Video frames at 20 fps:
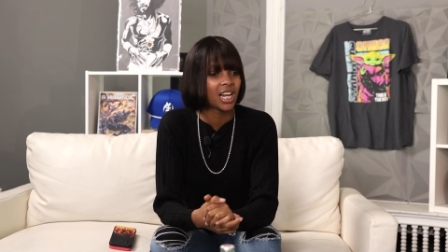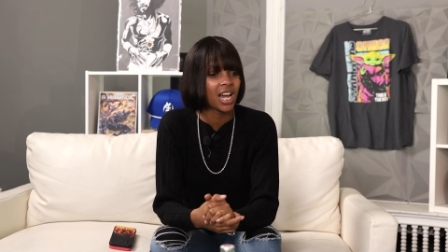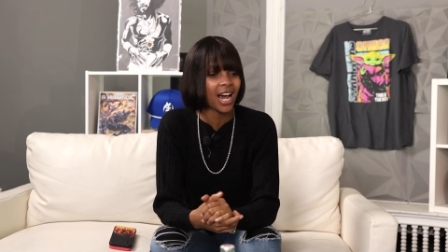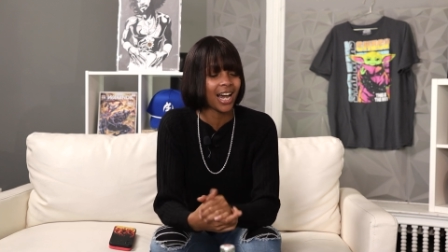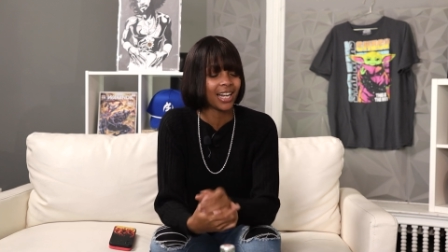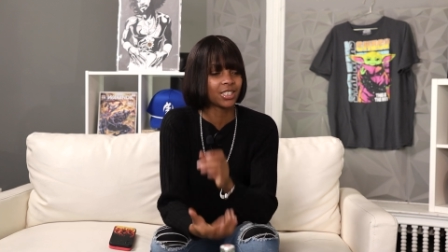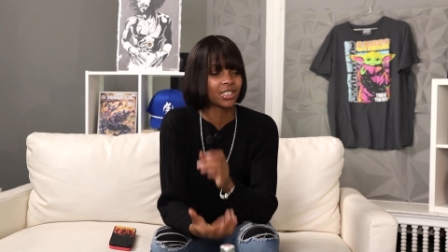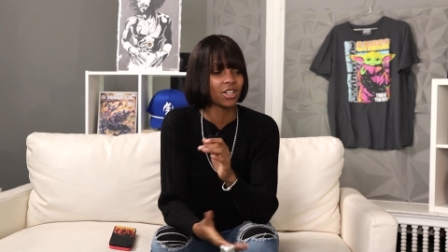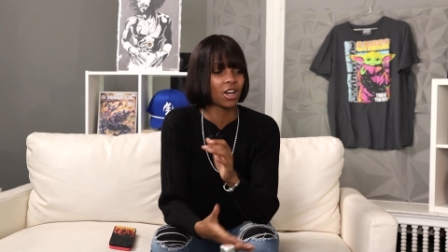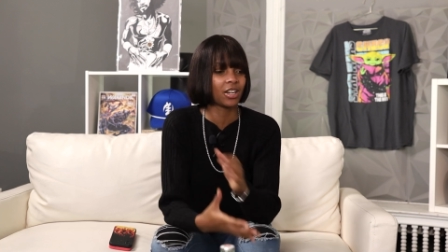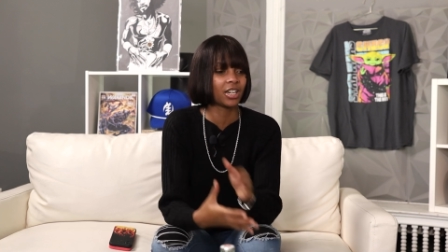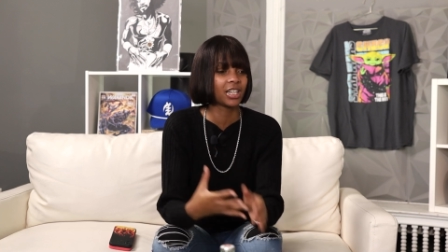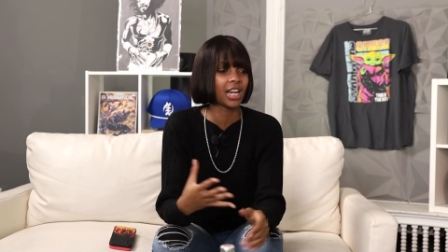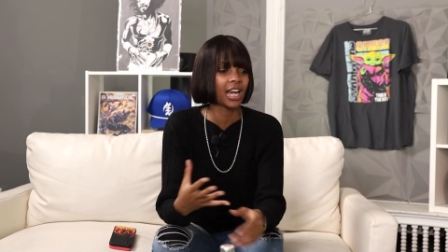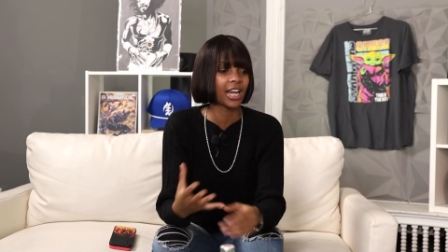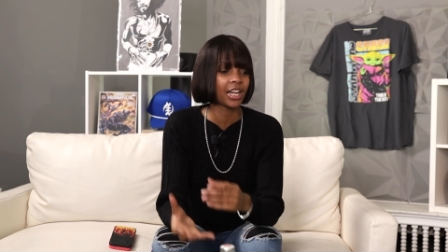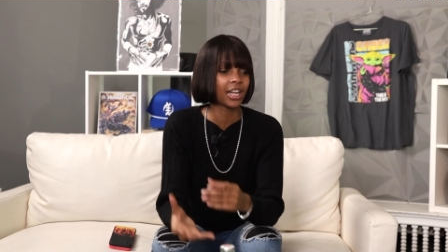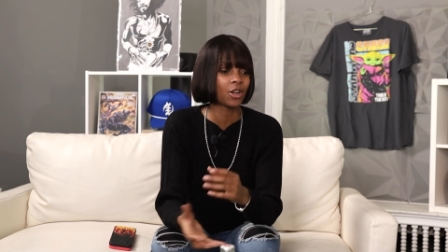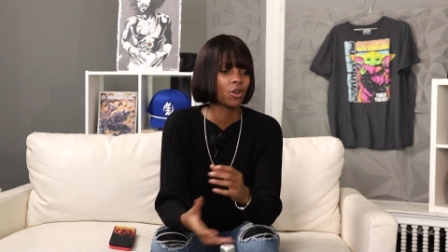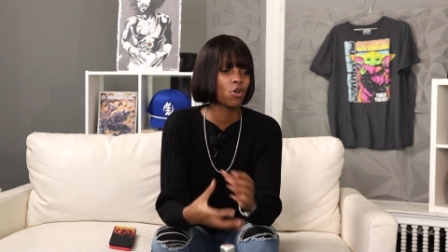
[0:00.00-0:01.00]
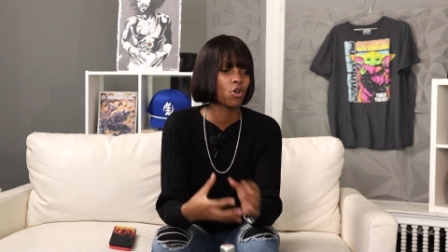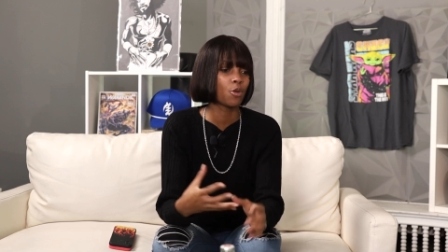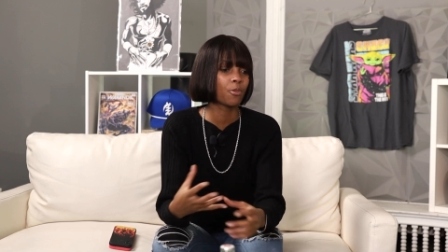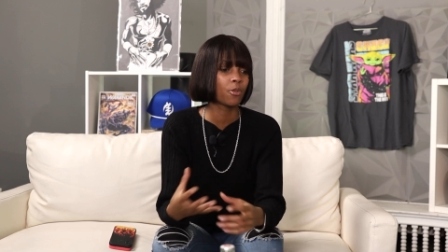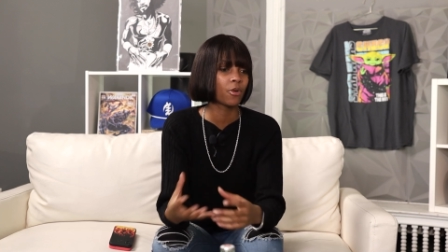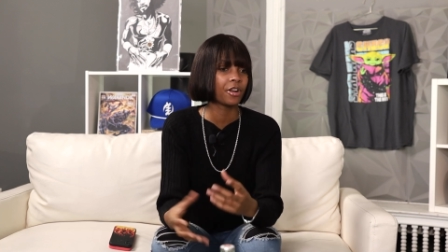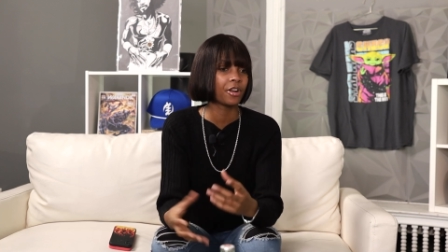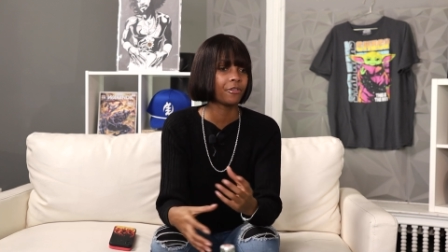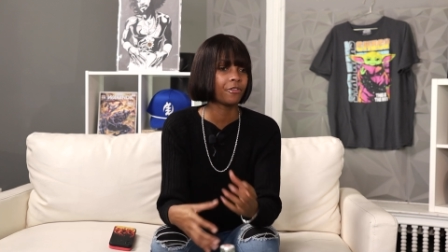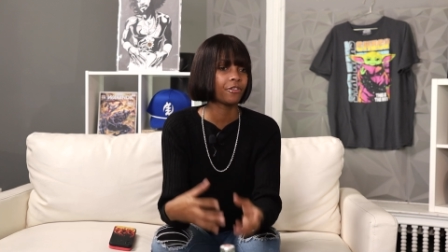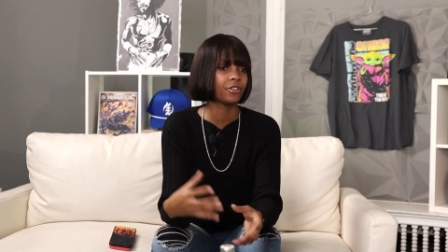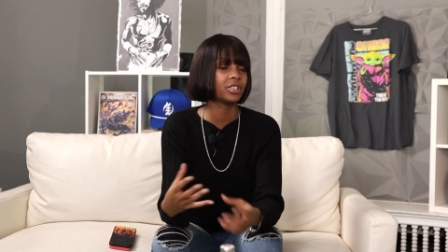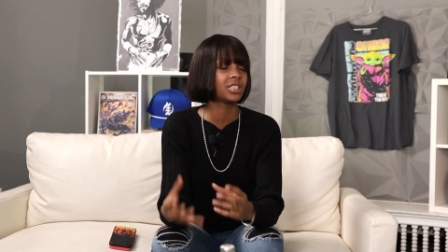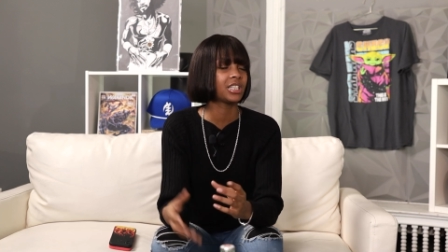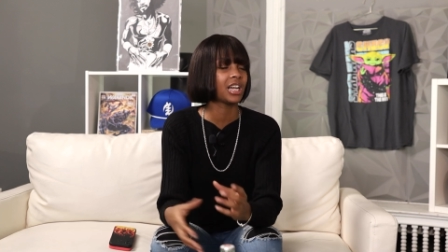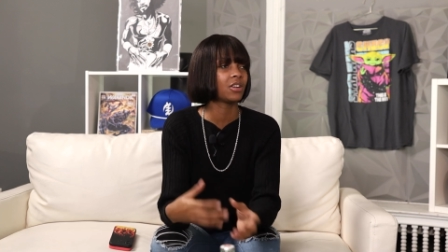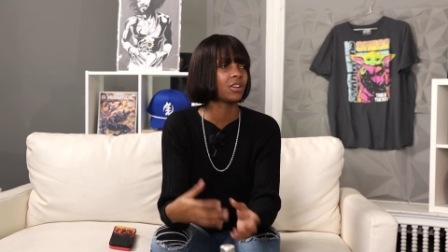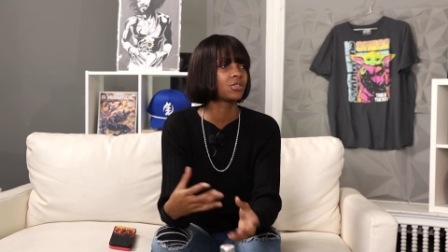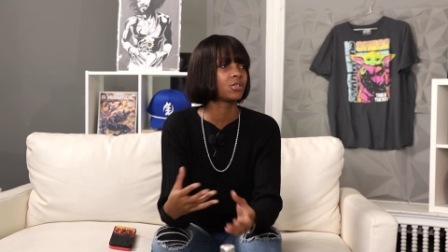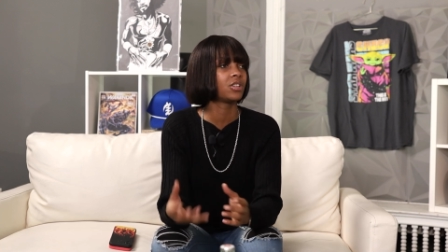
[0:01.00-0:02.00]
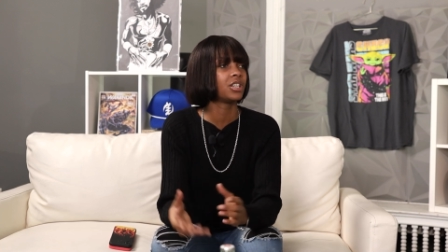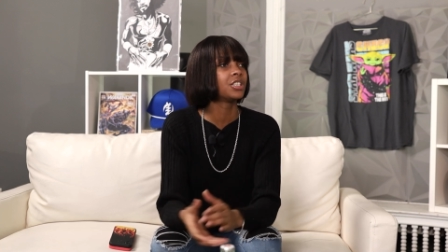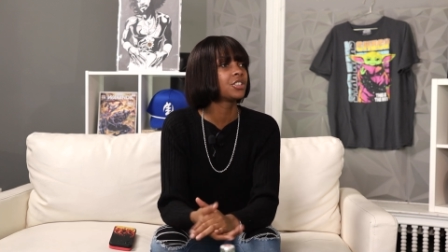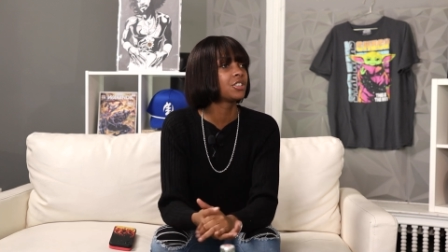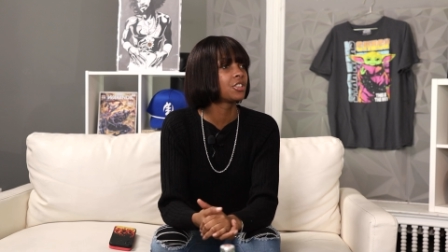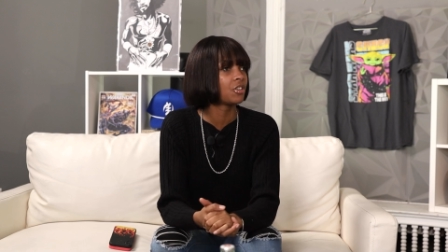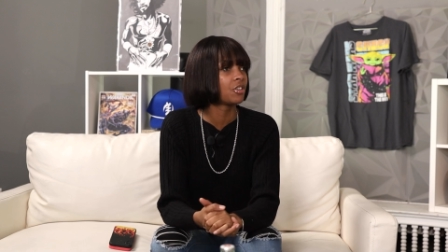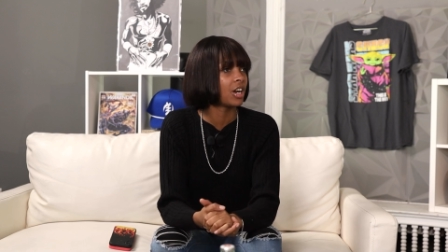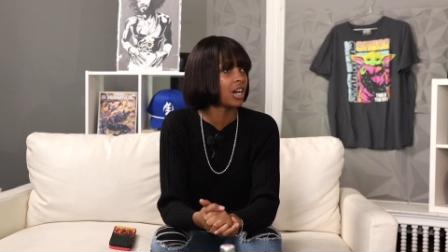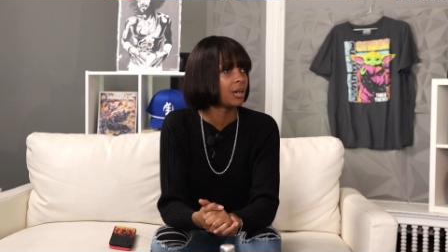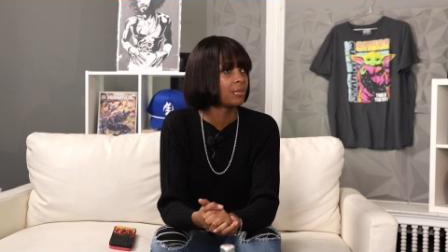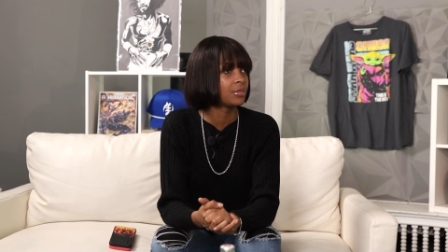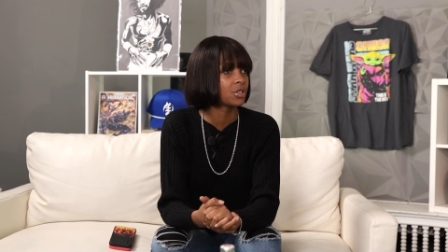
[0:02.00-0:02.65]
I started like incorporating freestyles on Instagram.